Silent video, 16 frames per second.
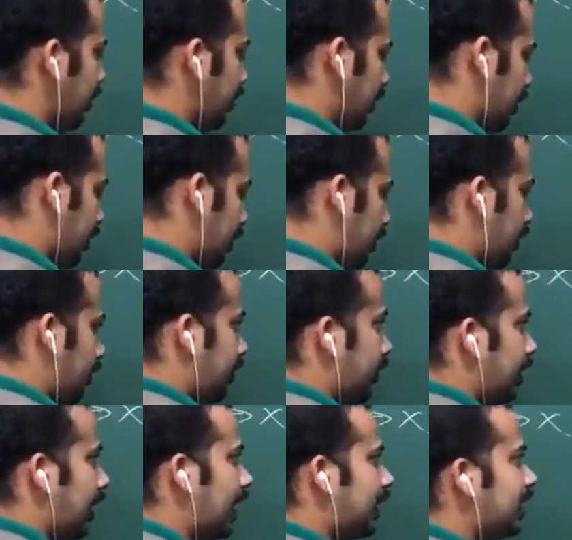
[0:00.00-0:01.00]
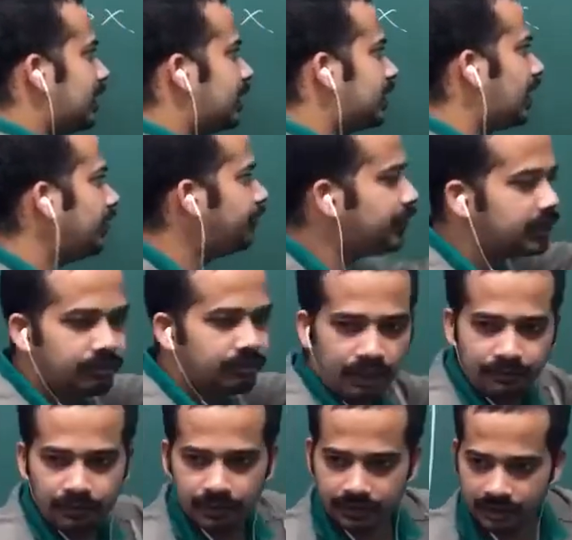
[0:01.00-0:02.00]
a state itself is
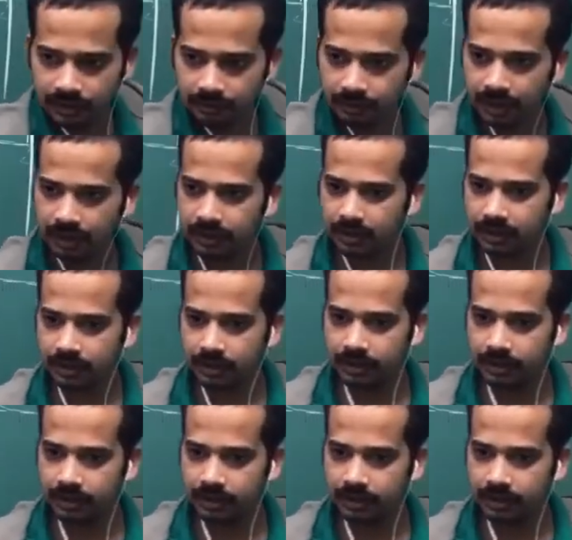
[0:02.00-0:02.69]
wave function. Am I right?